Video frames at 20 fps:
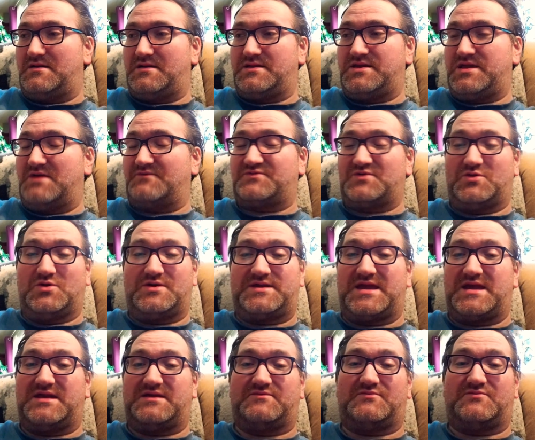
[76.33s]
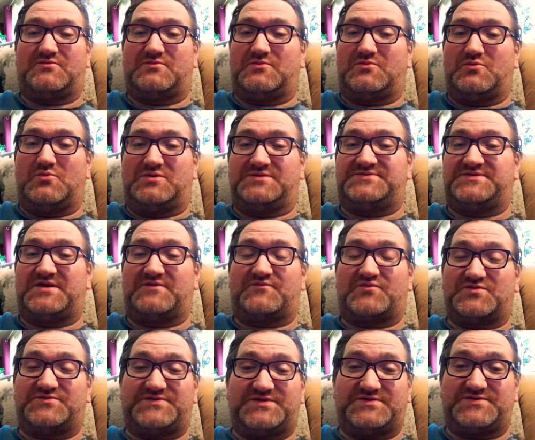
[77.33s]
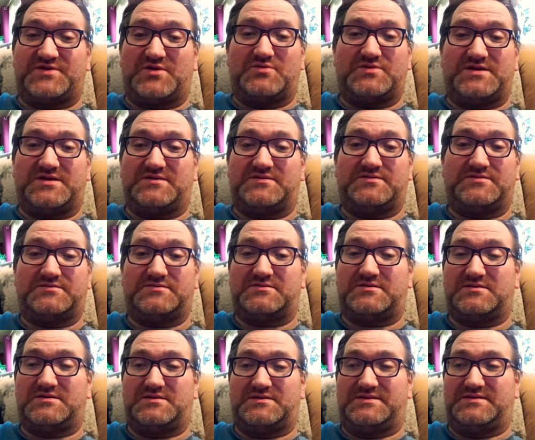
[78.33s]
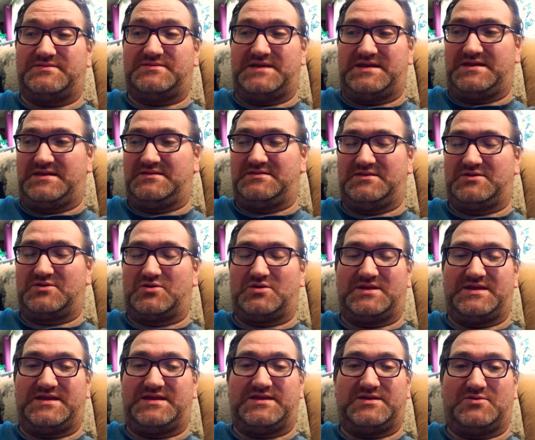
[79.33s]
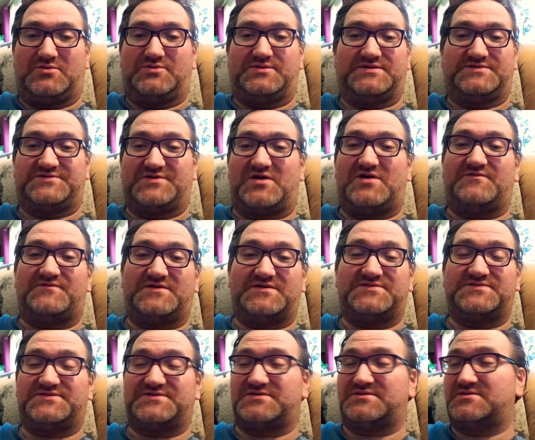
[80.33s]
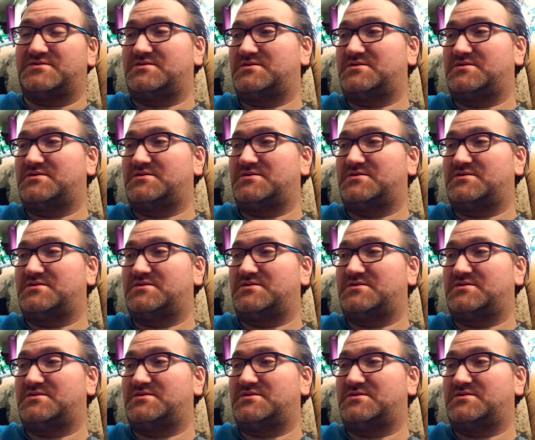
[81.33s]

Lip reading: You have to look at what San Francisco did. They literally killed his offense.